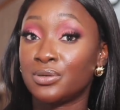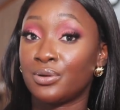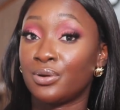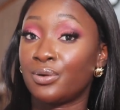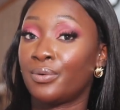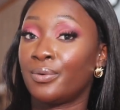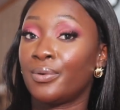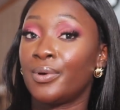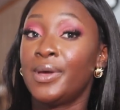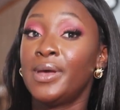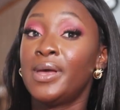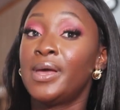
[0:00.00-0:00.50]

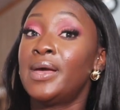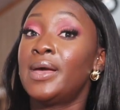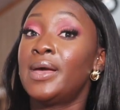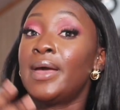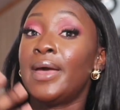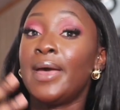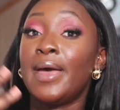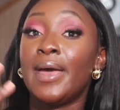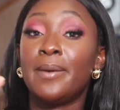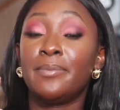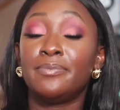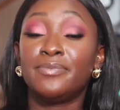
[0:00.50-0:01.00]
No,
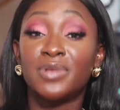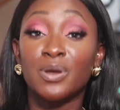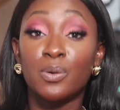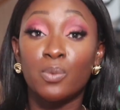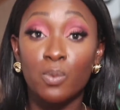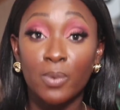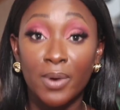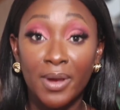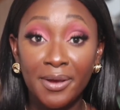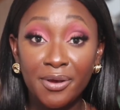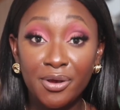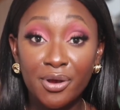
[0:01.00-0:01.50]
and the
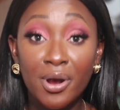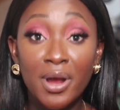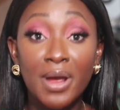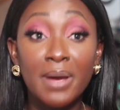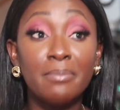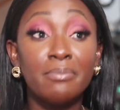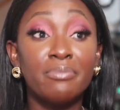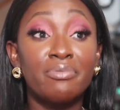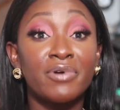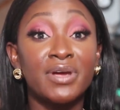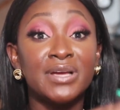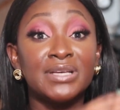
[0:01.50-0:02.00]
way you're
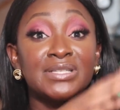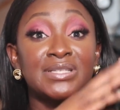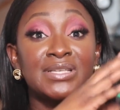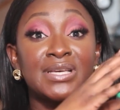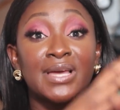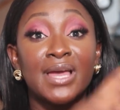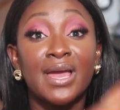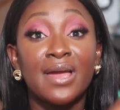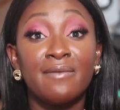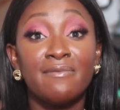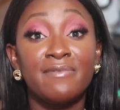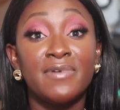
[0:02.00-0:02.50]

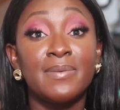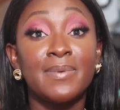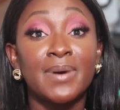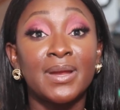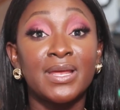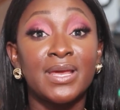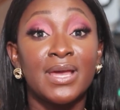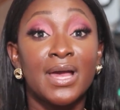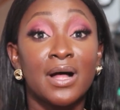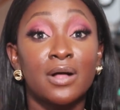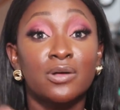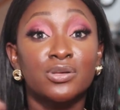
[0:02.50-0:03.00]
embracing
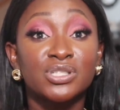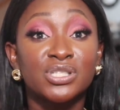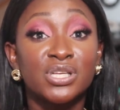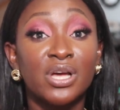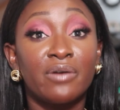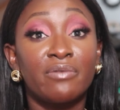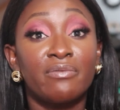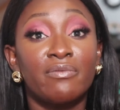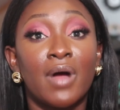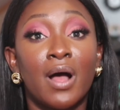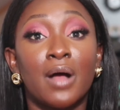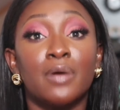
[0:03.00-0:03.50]
everybody else
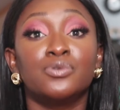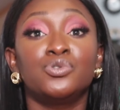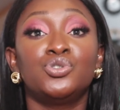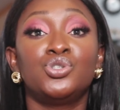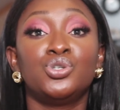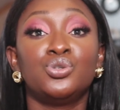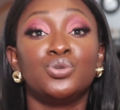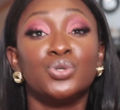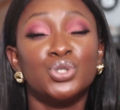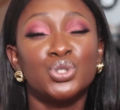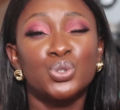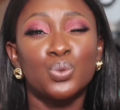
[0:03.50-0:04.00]
around
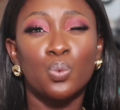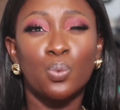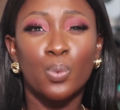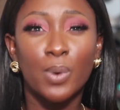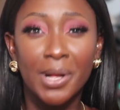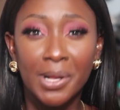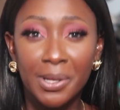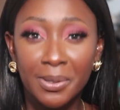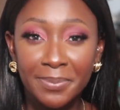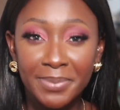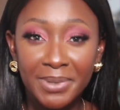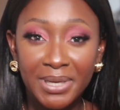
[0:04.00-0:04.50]
you's
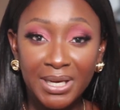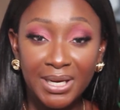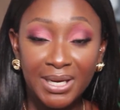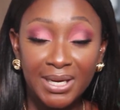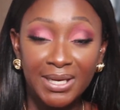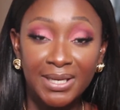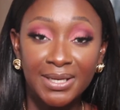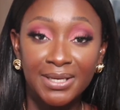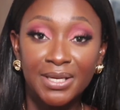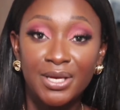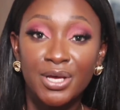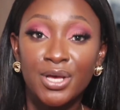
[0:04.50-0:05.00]

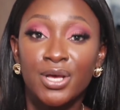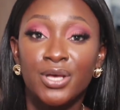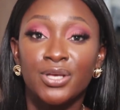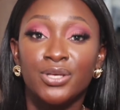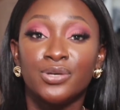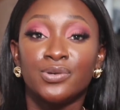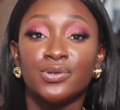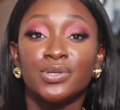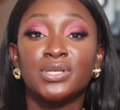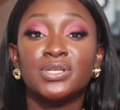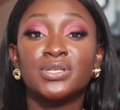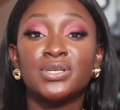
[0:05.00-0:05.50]
well-being,
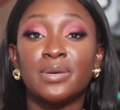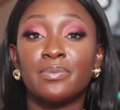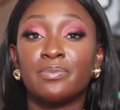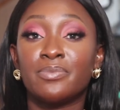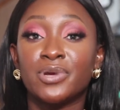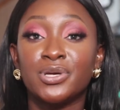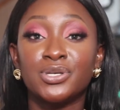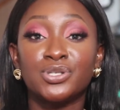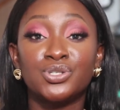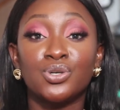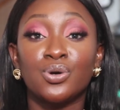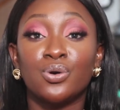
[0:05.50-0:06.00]
you need to
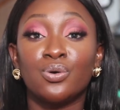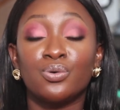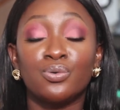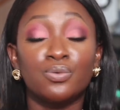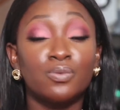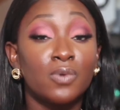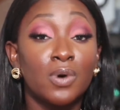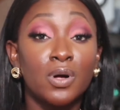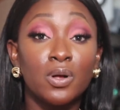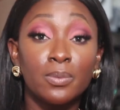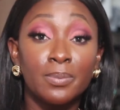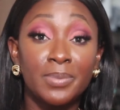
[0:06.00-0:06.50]
embrace your
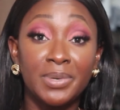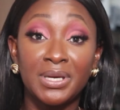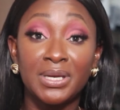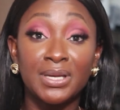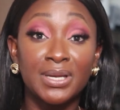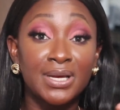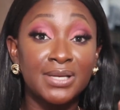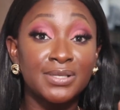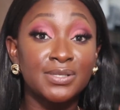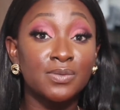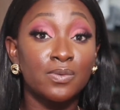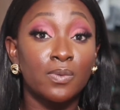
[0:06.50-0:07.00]
own
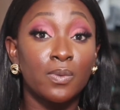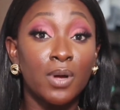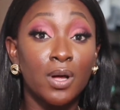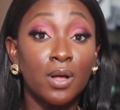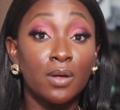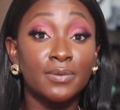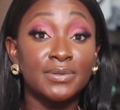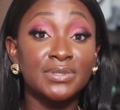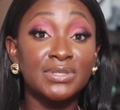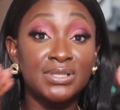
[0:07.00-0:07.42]
well-being as well.